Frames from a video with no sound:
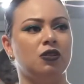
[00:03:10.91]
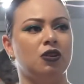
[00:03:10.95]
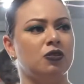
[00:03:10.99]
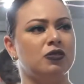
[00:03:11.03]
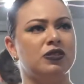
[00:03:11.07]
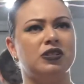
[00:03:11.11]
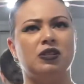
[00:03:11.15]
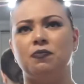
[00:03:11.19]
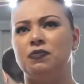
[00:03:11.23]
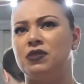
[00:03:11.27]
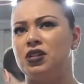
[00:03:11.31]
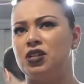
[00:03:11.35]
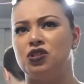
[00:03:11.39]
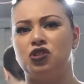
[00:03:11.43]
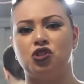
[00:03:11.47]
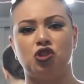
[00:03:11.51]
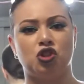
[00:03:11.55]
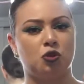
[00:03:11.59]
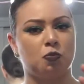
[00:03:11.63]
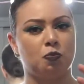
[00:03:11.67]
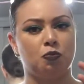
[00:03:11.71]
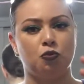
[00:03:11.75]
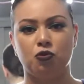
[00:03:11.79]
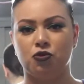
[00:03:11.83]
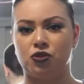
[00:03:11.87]
something to
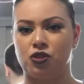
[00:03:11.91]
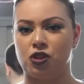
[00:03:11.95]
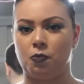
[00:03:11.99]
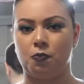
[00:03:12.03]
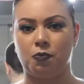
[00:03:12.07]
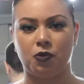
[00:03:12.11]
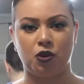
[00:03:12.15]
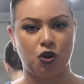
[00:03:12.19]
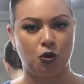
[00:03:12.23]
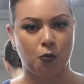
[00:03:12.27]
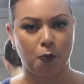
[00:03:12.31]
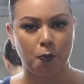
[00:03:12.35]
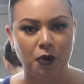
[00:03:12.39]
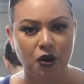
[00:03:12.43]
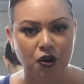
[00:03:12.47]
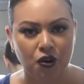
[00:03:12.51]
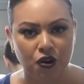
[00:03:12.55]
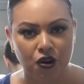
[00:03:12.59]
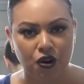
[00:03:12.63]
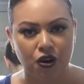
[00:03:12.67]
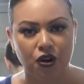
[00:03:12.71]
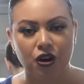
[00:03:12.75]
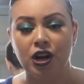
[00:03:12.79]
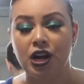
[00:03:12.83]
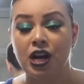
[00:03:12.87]
spruce up your
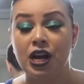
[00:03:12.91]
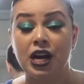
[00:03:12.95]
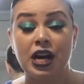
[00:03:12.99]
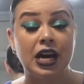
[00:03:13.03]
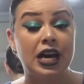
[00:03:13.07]
mirror,